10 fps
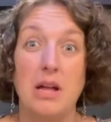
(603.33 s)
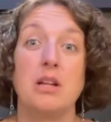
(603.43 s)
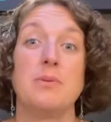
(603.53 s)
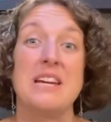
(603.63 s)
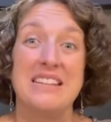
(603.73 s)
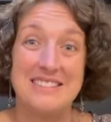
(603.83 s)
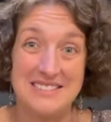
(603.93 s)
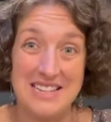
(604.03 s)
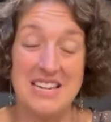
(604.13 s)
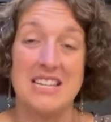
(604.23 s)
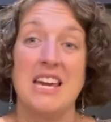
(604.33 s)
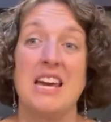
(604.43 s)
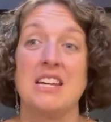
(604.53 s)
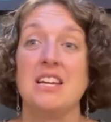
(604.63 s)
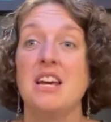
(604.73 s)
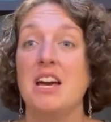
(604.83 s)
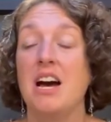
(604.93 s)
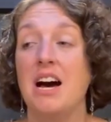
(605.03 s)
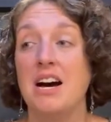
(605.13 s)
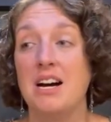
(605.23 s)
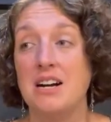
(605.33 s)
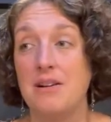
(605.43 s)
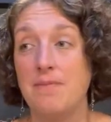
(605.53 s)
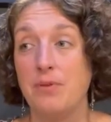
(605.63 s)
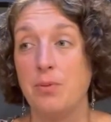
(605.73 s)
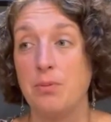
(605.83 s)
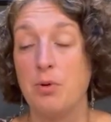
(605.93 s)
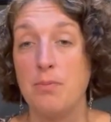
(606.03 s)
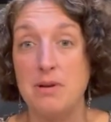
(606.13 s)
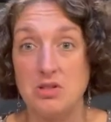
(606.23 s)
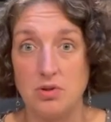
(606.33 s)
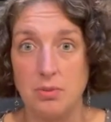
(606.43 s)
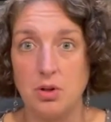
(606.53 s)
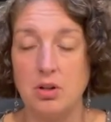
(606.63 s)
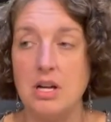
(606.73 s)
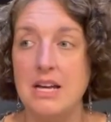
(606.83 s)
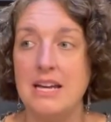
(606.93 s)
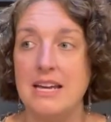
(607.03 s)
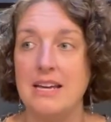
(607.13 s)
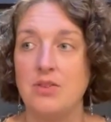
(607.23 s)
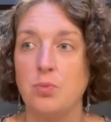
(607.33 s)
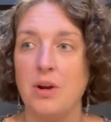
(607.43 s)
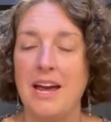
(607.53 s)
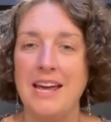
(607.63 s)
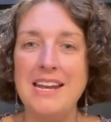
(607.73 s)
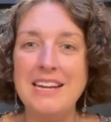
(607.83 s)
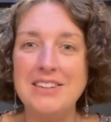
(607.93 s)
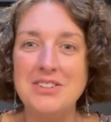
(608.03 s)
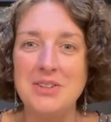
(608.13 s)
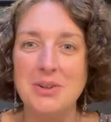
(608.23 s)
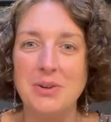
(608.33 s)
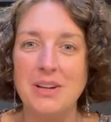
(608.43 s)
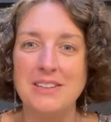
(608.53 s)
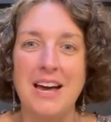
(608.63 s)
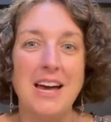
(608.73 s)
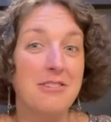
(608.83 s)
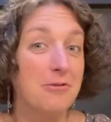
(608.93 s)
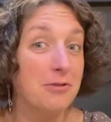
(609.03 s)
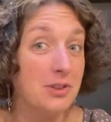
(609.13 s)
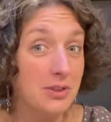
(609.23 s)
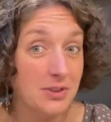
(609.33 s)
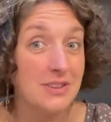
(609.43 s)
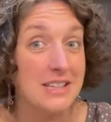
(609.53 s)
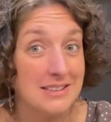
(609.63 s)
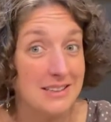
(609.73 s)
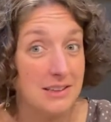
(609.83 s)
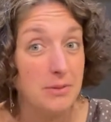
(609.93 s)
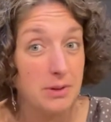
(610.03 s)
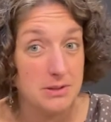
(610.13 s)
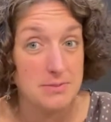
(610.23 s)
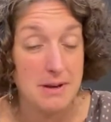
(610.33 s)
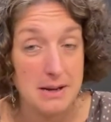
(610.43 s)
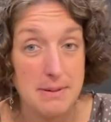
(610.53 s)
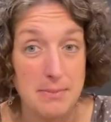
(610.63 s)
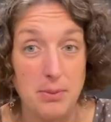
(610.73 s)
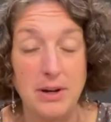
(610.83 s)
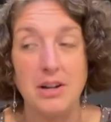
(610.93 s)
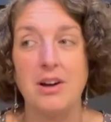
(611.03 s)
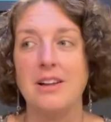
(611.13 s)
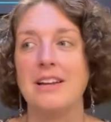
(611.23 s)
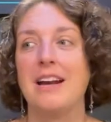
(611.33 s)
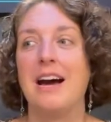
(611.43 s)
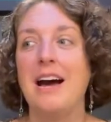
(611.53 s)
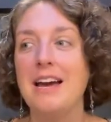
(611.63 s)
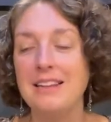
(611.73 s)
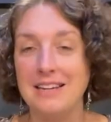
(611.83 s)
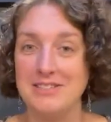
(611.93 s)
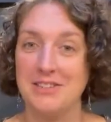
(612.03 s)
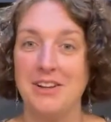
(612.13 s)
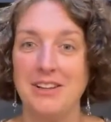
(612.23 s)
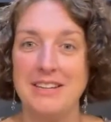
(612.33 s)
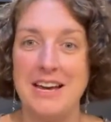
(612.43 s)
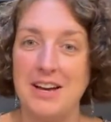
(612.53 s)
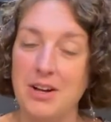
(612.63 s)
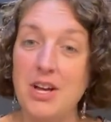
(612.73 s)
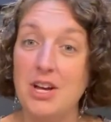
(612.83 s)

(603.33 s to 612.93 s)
and we get sick and we're more miserable is we're heading into not flu season, which many people want to call it. I like to call it now